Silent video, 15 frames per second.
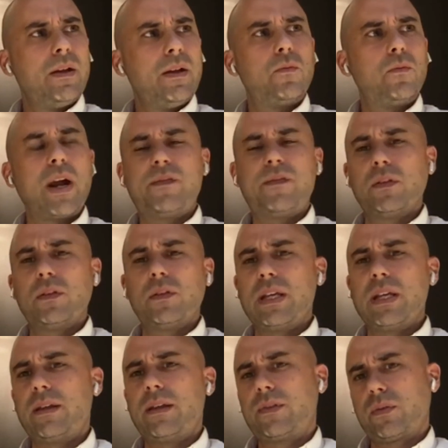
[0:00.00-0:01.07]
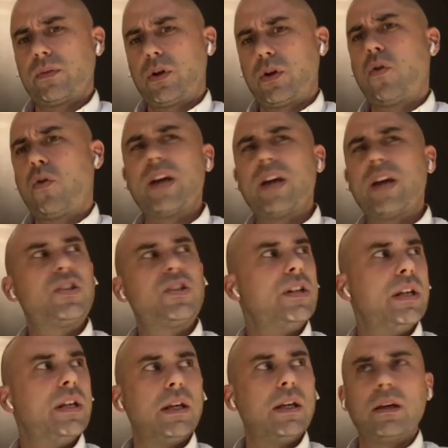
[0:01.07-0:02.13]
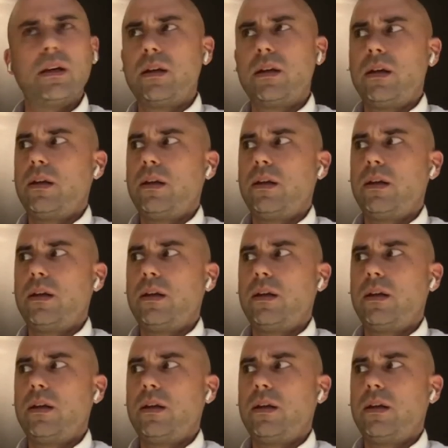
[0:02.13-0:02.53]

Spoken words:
rightfully they're sort of questioning